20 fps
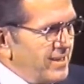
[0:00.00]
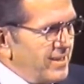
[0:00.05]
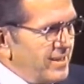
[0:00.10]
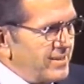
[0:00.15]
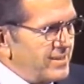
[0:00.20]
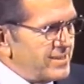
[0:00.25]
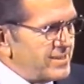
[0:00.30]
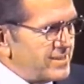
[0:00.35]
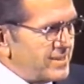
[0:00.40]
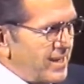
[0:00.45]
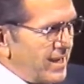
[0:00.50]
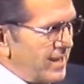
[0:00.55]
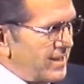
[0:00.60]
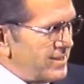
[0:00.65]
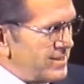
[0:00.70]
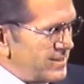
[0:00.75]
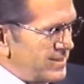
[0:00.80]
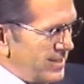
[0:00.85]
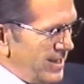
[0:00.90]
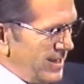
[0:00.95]
to stand
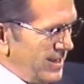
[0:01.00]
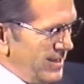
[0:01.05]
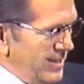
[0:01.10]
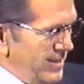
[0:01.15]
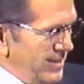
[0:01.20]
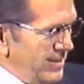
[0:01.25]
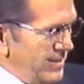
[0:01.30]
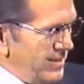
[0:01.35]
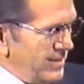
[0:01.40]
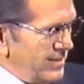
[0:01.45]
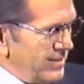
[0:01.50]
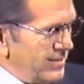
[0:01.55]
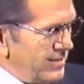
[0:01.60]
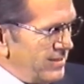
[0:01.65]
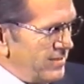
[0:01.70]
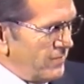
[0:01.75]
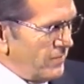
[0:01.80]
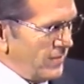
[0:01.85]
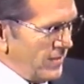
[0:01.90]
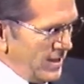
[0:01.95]
steady
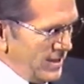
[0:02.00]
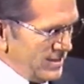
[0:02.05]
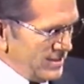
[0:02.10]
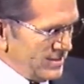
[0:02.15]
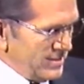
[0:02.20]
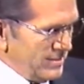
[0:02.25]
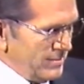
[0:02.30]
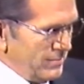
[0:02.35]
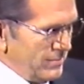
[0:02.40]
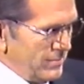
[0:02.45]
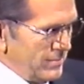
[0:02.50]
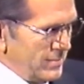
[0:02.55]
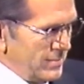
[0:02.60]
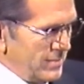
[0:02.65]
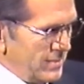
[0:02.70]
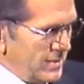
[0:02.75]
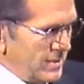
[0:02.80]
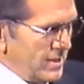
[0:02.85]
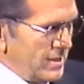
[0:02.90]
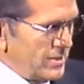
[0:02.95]
and face them.
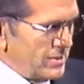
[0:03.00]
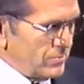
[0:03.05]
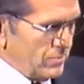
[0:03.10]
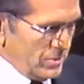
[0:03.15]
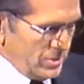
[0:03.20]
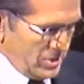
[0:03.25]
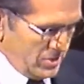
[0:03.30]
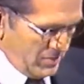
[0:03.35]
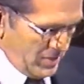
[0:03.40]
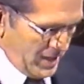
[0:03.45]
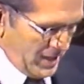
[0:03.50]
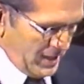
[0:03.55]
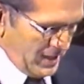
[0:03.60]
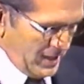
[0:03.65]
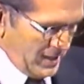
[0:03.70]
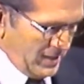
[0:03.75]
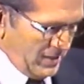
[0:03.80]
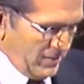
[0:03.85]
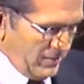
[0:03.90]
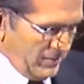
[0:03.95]
Things will
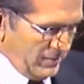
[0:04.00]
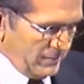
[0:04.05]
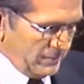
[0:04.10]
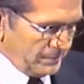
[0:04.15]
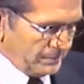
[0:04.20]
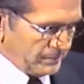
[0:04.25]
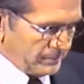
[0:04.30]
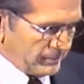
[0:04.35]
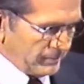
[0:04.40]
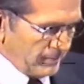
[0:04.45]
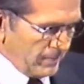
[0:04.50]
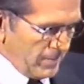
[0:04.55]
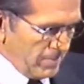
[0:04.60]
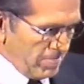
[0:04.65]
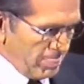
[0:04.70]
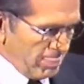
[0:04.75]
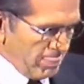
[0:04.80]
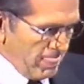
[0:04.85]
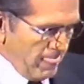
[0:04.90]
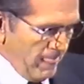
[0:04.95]
straighten out.
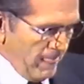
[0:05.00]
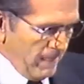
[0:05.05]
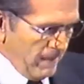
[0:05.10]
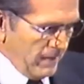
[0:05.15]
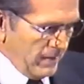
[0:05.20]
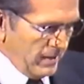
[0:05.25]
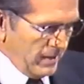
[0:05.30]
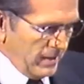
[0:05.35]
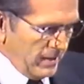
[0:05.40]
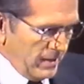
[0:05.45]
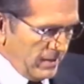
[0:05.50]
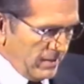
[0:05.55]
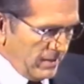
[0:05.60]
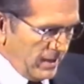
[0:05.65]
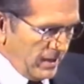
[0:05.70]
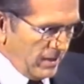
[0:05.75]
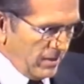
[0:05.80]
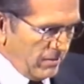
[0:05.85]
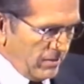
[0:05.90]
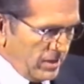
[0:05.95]

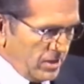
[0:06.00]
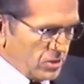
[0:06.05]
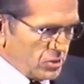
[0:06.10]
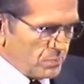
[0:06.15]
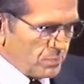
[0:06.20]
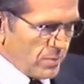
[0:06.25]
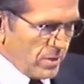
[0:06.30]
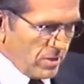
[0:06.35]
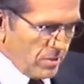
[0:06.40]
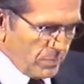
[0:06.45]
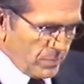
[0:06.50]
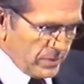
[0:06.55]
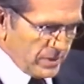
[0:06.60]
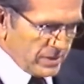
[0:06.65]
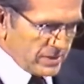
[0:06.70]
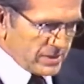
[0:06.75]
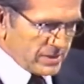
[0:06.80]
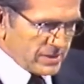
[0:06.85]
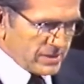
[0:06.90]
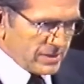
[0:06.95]
There is
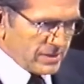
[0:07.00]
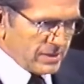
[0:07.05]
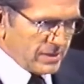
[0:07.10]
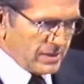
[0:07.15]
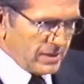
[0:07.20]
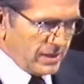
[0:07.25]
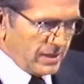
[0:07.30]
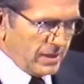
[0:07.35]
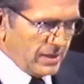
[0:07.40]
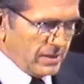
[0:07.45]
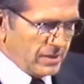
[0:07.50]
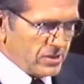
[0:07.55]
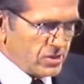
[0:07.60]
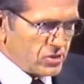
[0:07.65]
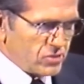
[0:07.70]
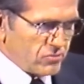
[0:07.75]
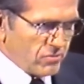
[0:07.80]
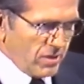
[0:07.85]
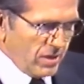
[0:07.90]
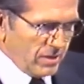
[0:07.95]
purpose in
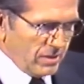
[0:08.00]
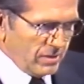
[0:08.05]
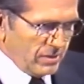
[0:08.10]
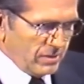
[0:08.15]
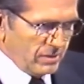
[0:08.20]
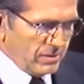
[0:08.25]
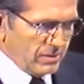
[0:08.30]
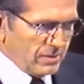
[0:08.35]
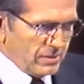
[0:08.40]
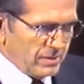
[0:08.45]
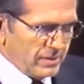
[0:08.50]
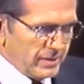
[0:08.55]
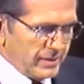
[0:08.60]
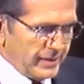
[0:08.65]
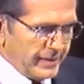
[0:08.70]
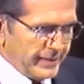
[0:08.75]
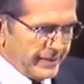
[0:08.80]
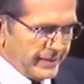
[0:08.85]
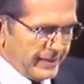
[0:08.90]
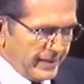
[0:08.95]
struggle
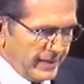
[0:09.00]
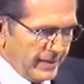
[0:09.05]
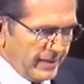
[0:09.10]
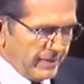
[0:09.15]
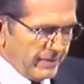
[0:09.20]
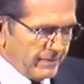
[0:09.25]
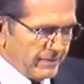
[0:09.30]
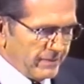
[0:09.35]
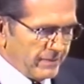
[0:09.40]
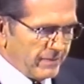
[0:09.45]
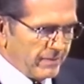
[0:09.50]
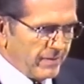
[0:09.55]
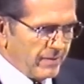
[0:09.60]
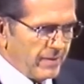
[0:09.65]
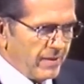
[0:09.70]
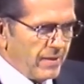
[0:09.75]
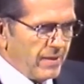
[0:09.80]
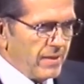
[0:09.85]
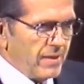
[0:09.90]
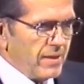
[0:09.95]
in life.
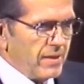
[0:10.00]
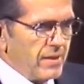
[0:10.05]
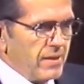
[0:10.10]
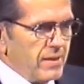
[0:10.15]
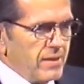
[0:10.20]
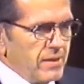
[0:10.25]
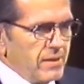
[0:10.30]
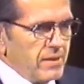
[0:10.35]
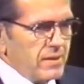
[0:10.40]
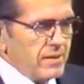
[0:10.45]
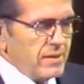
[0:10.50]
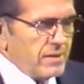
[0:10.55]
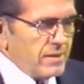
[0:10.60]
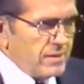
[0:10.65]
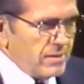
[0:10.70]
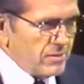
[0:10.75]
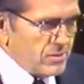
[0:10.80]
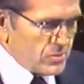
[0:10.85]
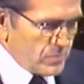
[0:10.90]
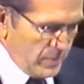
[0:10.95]

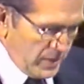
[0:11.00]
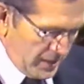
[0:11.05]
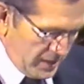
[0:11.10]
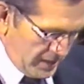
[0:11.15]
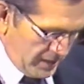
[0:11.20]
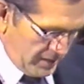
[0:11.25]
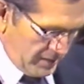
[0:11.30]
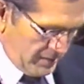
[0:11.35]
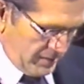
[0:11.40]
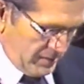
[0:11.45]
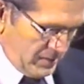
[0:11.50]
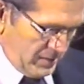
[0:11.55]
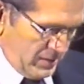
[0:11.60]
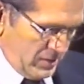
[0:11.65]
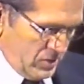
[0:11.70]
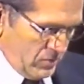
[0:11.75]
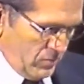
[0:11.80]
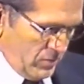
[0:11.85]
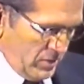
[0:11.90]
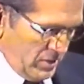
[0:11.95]
There's meaning in
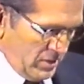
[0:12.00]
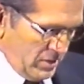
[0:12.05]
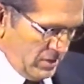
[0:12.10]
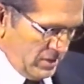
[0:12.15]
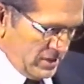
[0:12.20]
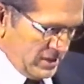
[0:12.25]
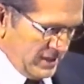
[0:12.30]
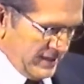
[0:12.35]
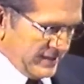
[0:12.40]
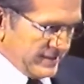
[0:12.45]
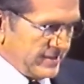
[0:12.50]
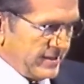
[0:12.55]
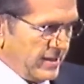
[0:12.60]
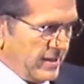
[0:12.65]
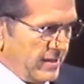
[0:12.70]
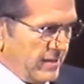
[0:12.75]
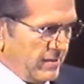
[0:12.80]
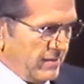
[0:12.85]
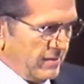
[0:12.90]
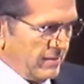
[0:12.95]
these words
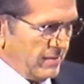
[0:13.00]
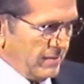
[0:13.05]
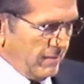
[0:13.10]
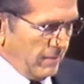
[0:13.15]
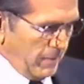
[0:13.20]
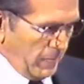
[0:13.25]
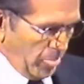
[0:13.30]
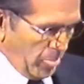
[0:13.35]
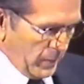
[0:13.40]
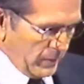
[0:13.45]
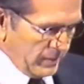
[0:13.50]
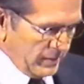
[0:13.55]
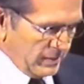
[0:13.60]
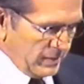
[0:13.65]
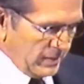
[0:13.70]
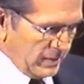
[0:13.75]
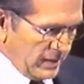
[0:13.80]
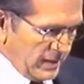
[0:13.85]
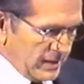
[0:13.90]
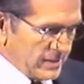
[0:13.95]
entitled
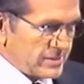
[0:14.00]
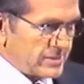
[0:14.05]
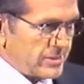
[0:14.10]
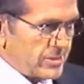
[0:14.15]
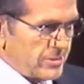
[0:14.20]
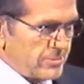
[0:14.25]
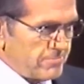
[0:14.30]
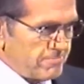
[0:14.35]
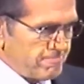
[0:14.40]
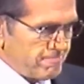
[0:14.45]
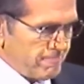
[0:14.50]
The Lesson.